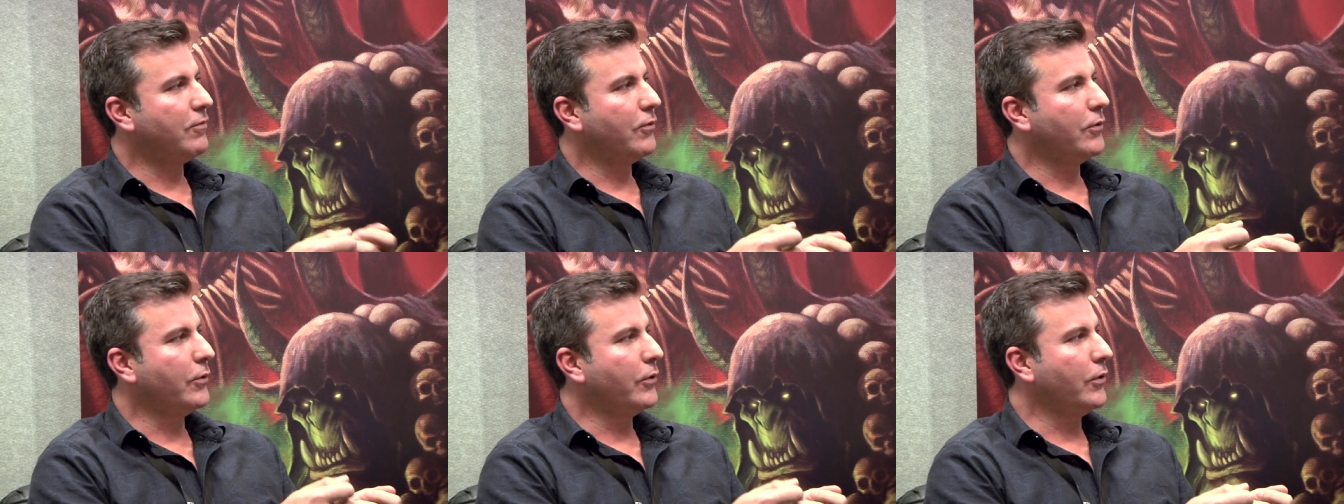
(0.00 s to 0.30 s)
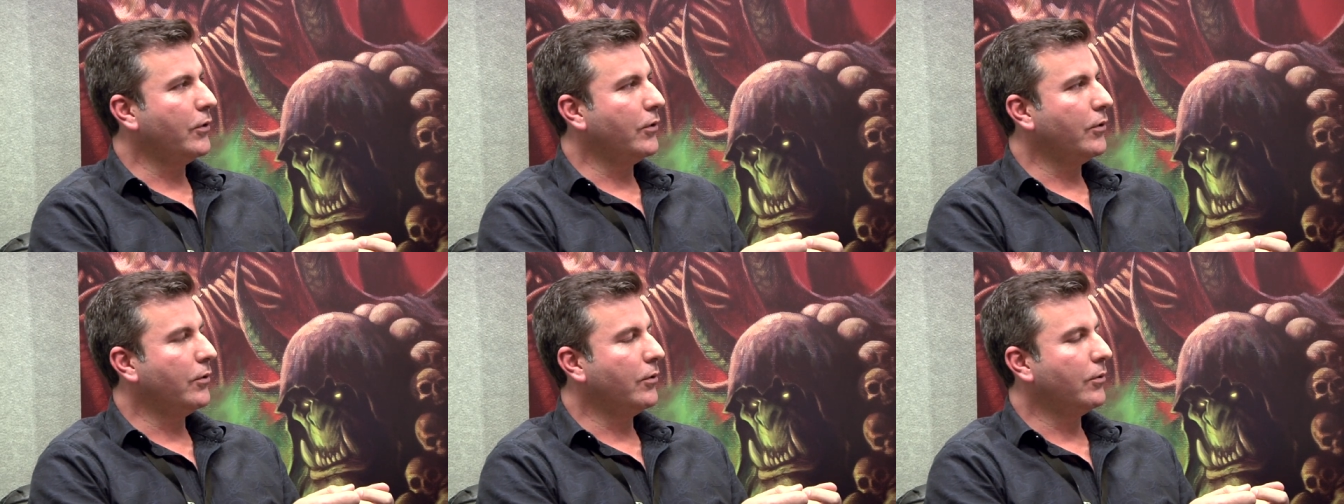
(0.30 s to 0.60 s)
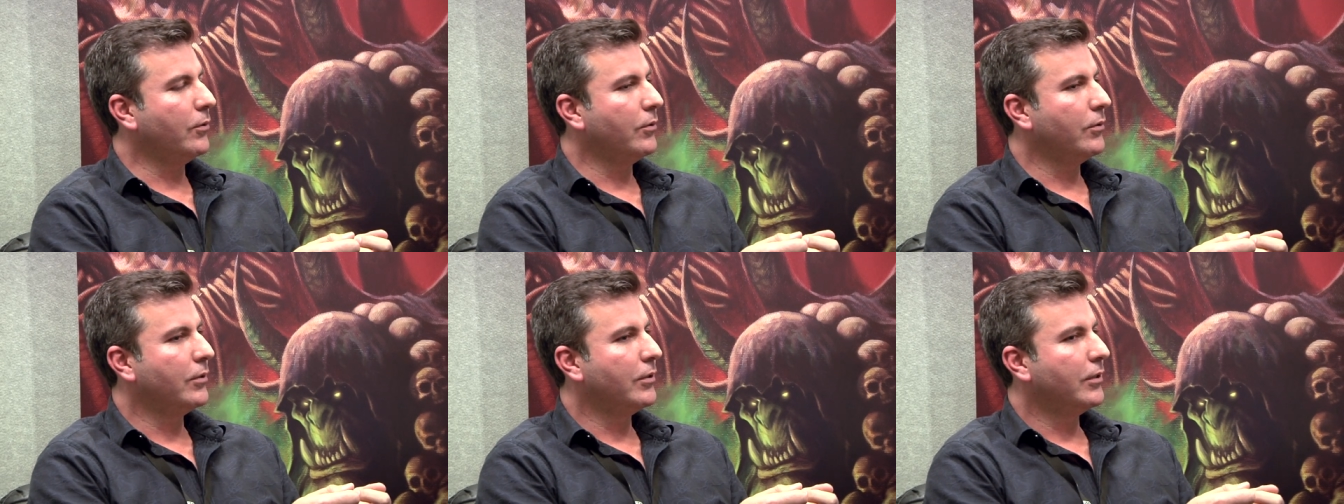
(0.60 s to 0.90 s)

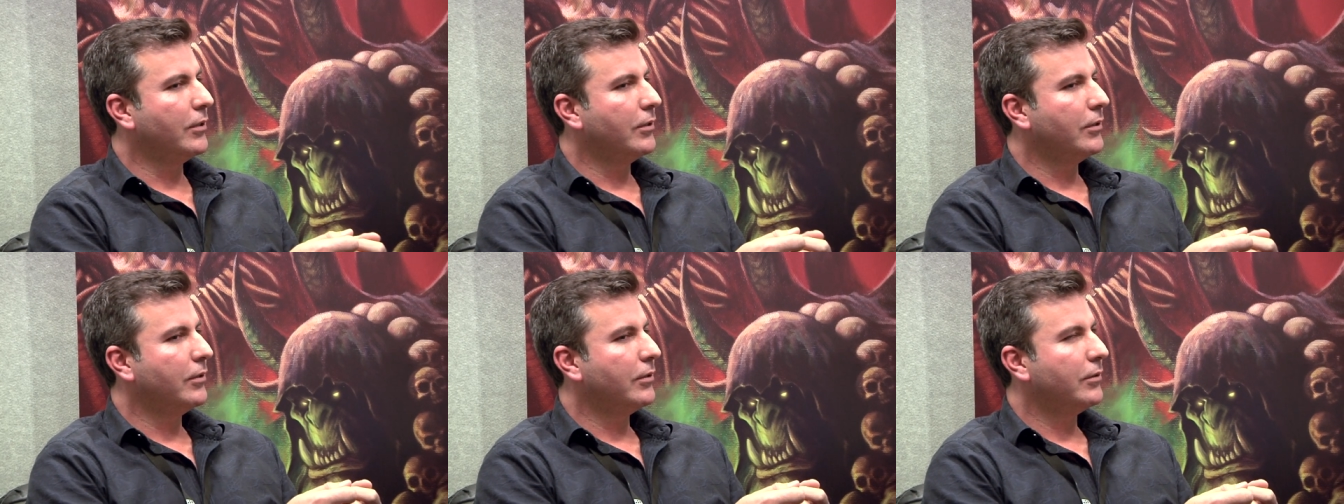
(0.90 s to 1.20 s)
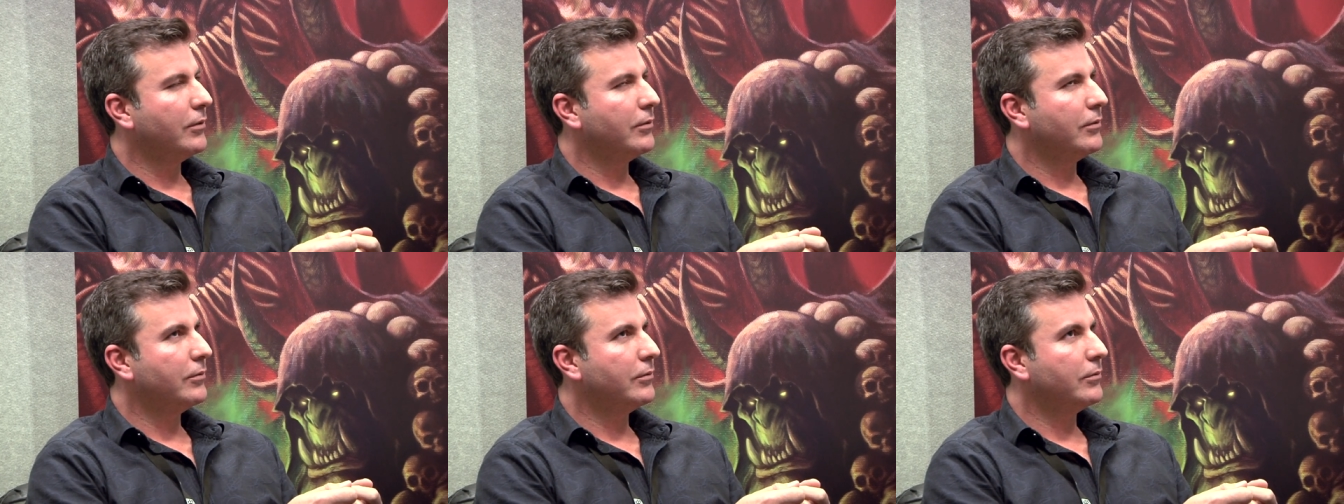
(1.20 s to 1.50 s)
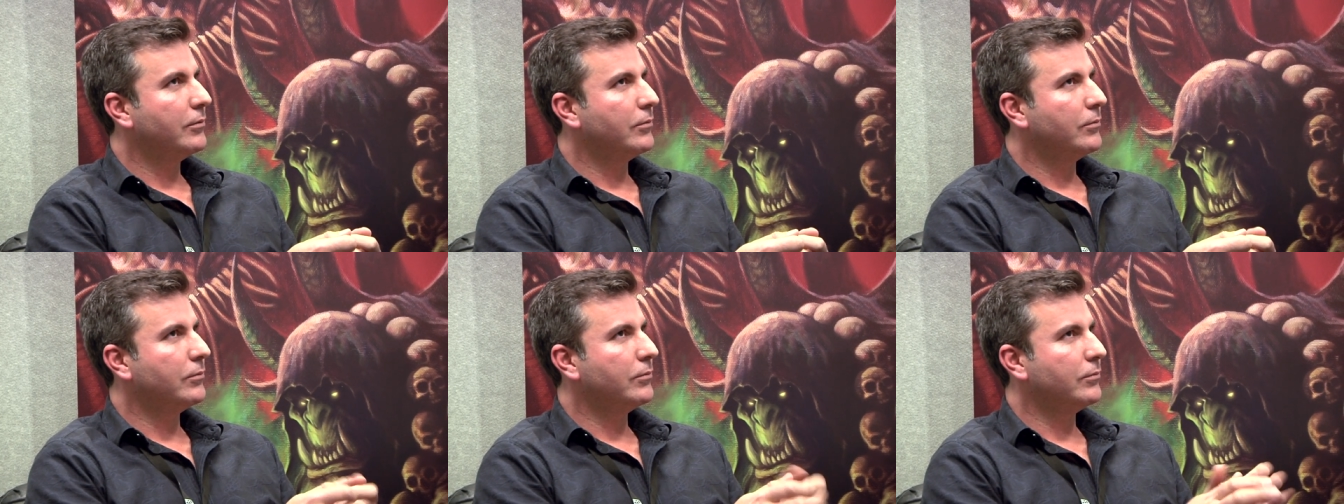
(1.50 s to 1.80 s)
voodoo
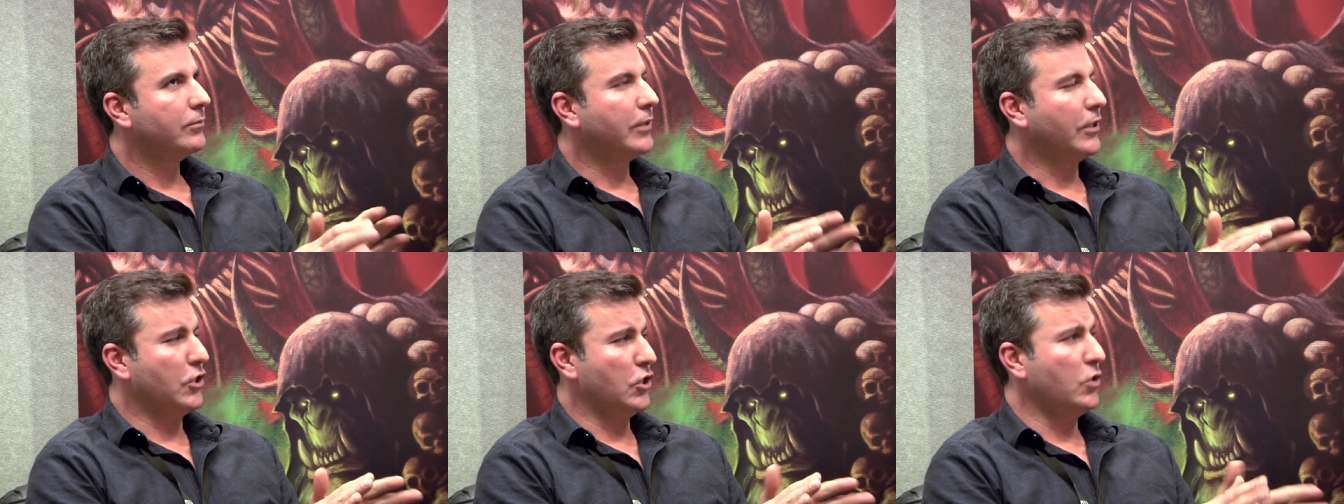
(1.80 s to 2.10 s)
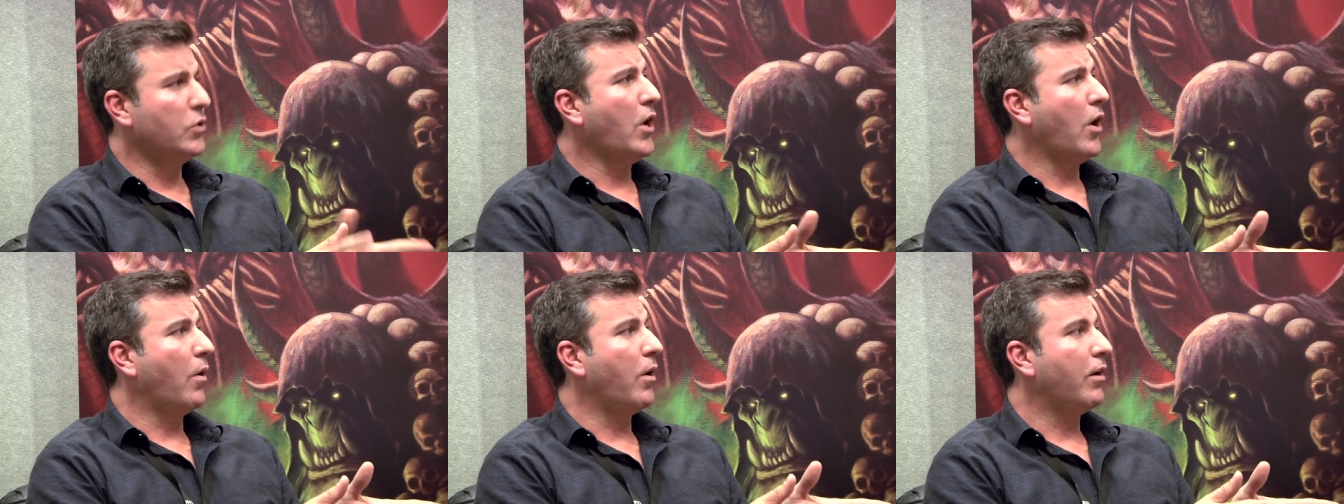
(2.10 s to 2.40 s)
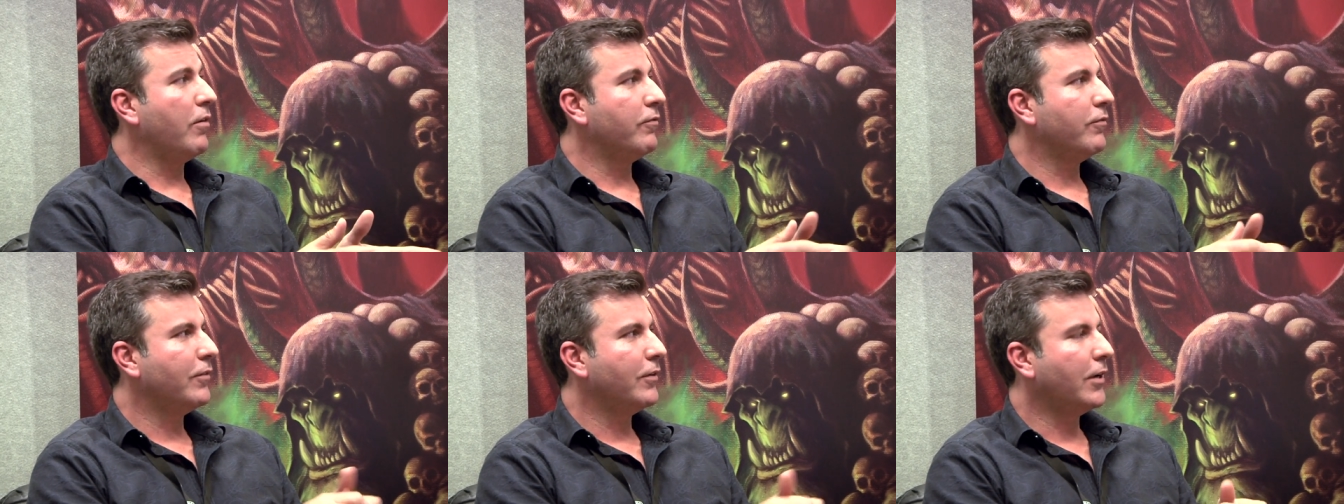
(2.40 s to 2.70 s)
that you know
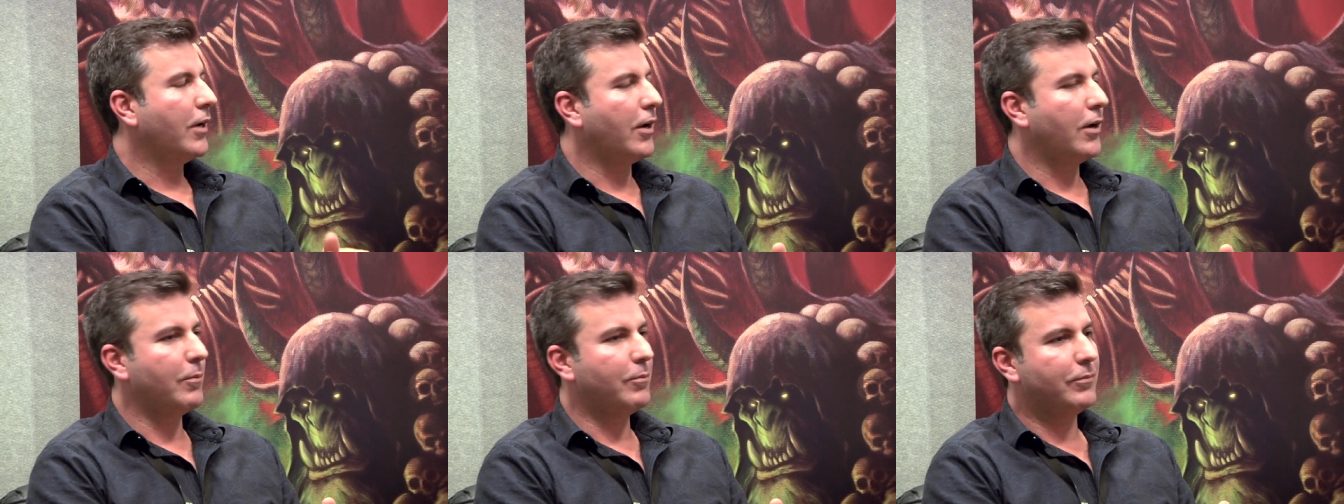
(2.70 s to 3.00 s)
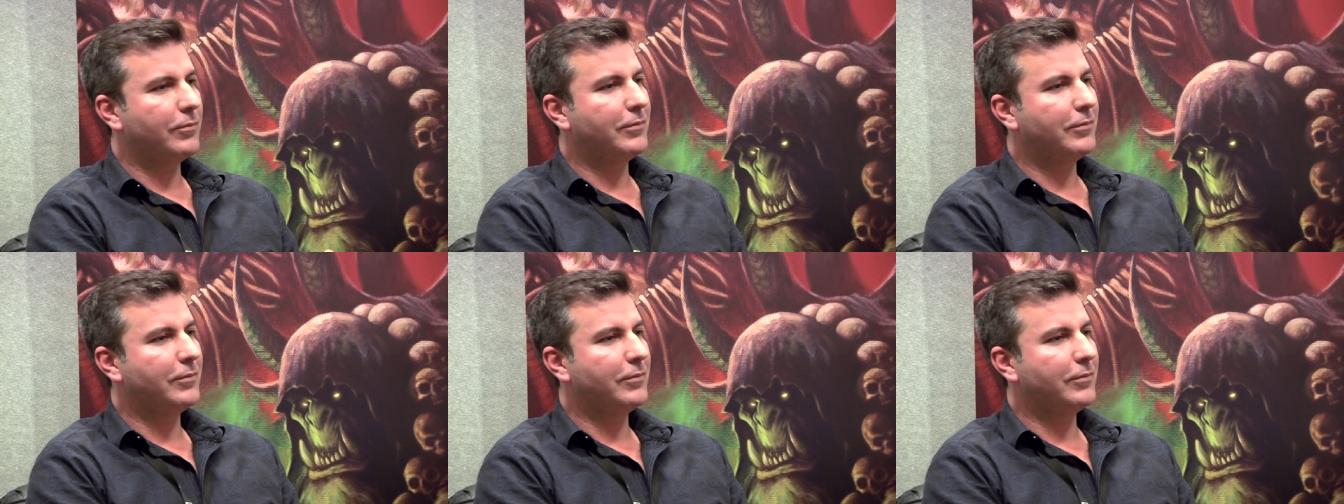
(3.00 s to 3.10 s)
of.